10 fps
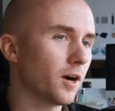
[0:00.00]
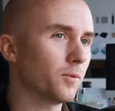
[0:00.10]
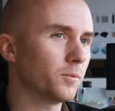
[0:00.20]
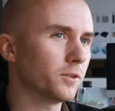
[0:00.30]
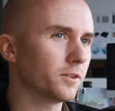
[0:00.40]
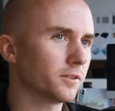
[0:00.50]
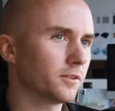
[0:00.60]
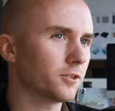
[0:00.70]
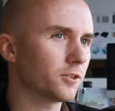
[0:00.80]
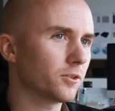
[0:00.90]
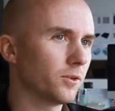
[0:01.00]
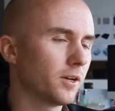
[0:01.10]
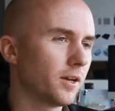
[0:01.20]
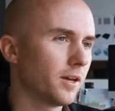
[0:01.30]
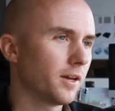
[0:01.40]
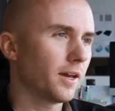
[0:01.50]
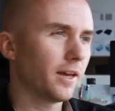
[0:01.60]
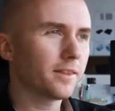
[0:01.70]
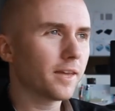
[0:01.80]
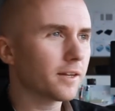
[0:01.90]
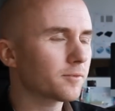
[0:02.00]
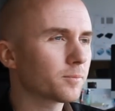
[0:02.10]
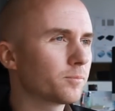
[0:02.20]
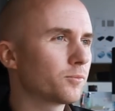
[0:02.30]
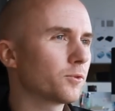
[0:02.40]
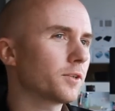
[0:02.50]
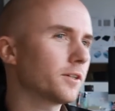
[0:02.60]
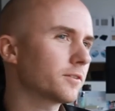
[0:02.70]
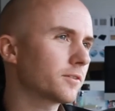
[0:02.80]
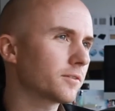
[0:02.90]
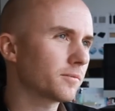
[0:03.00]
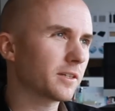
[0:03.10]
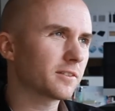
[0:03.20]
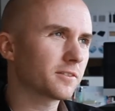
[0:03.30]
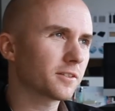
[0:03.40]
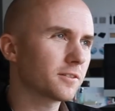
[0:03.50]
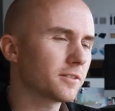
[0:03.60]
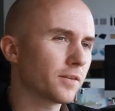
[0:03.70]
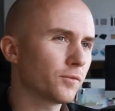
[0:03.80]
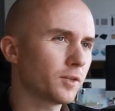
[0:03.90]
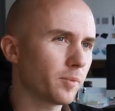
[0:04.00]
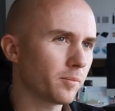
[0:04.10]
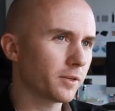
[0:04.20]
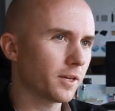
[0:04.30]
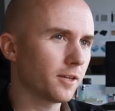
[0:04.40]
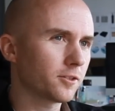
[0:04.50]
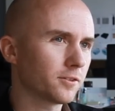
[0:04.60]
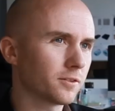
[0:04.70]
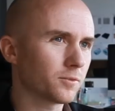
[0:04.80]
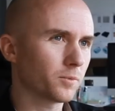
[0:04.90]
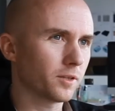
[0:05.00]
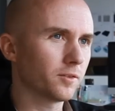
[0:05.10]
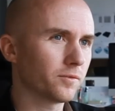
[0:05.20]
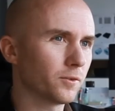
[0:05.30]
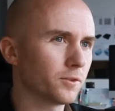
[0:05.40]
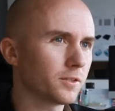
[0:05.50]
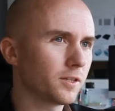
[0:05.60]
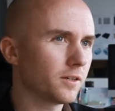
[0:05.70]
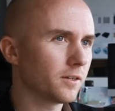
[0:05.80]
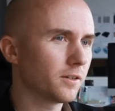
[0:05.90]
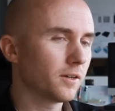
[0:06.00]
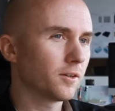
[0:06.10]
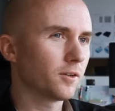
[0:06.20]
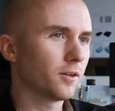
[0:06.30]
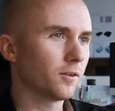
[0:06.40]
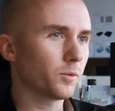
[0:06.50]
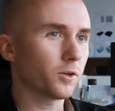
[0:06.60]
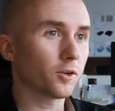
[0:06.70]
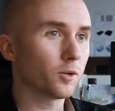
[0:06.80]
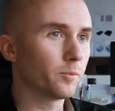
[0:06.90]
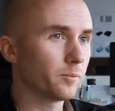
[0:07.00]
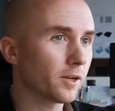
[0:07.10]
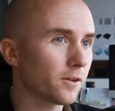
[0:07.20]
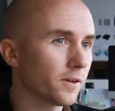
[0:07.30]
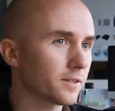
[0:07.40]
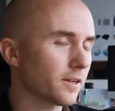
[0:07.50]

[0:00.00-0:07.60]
our work at the show. And that brought us like 60, 70 publications within the first year. We got Herman Miller as